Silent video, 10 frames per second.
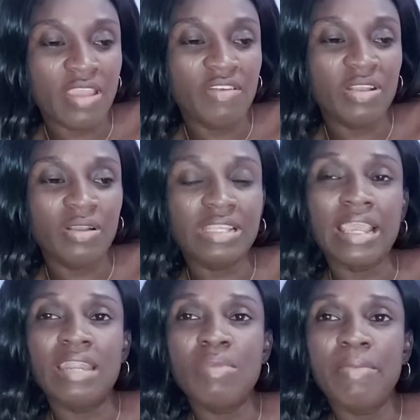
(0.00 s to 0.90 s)
Very long time, I
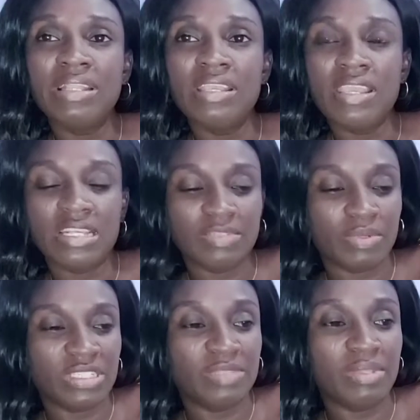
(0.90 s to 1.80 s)
can't remember the years,
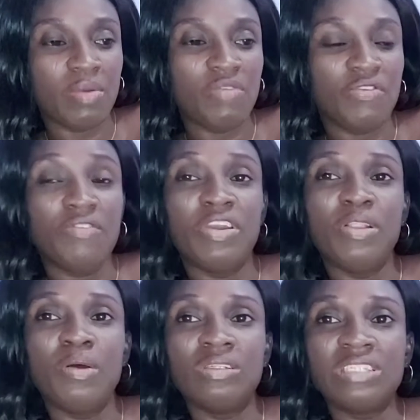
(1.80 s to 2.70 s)
but he's been away for a very
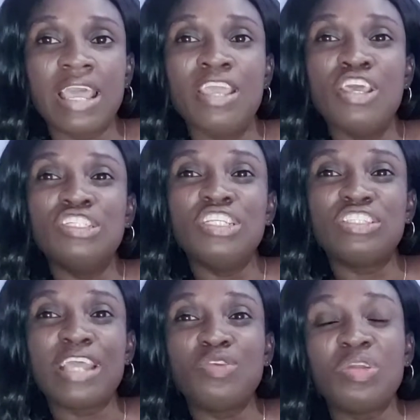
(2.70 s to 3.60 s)
long time. So he
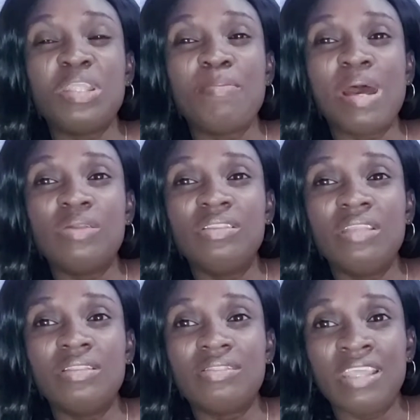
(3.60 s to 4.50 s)
started talking about
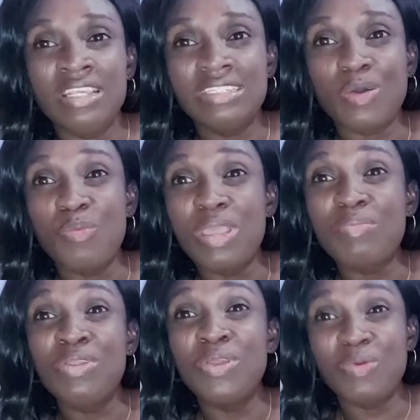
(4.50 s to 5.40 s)
the things that would make
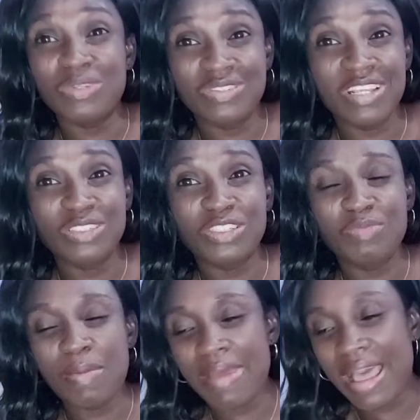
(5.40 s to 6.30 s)
me know he was really a church
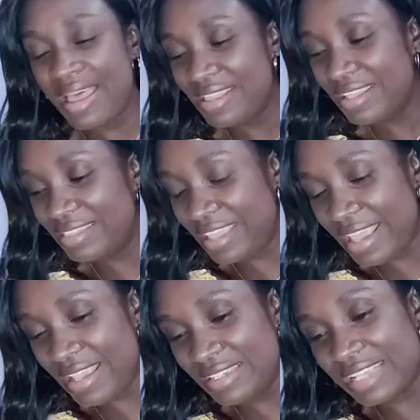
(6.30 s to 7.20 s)
member, the
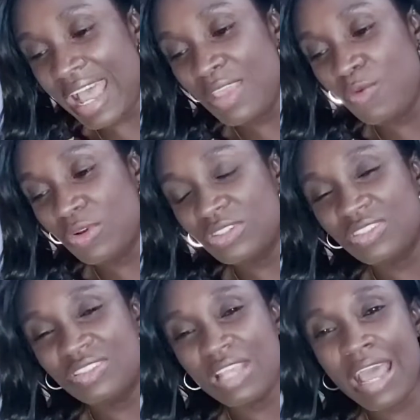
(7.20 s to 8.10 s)
things, how he
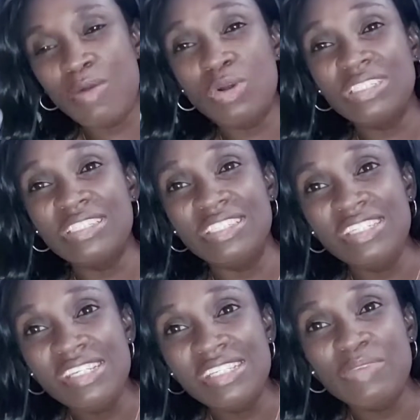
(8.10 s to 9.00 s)
was, what he
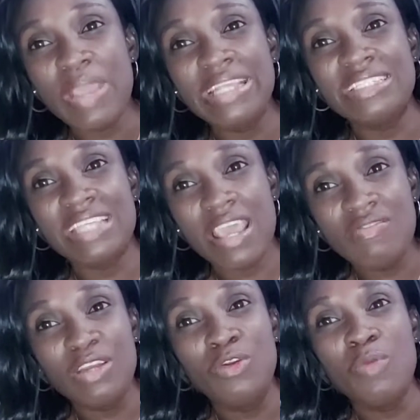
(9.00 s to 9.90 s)
did, the way he served,
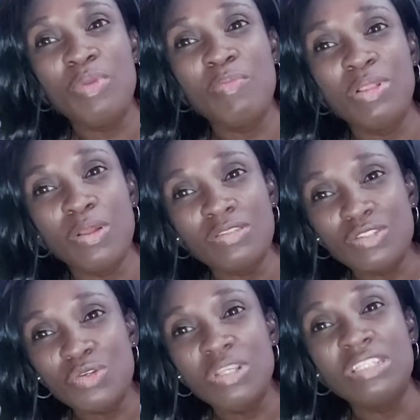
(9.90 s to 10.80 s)
the group he belonged
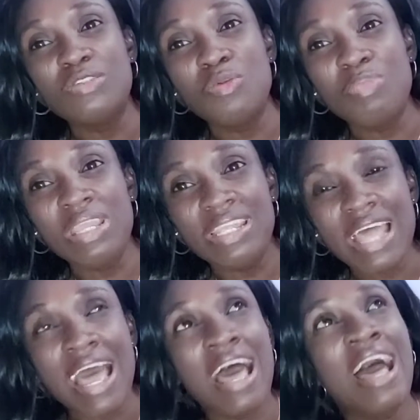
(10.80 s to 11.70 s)
to, his group
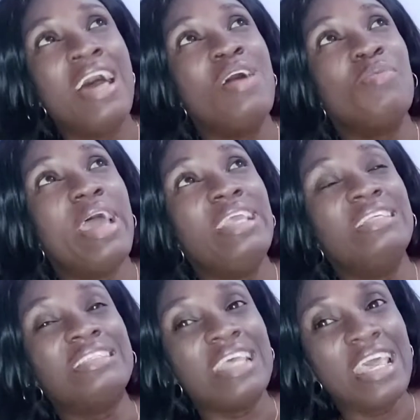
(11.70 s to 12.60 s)
leader, where he
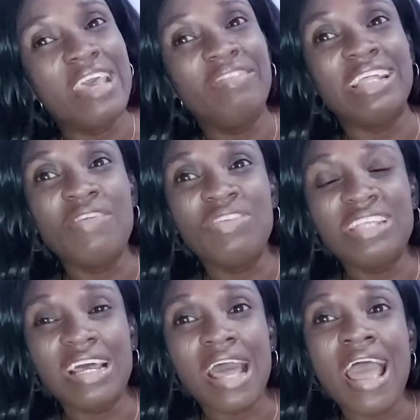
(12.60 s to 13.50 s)
served and
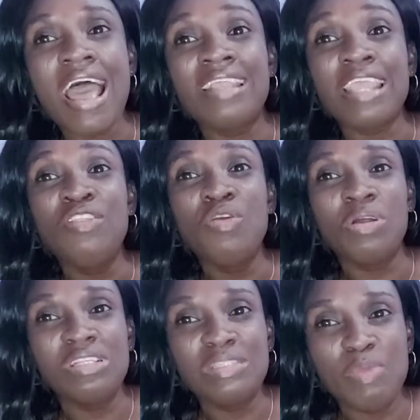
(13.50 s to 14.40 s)
everything. And I knew
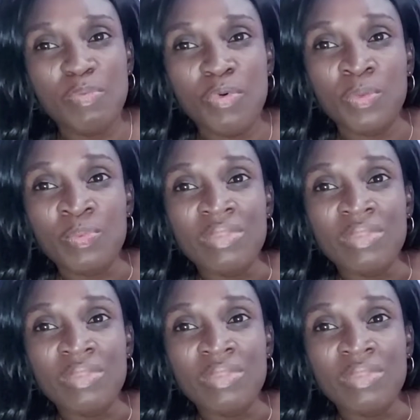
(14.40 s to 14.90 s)
all these people.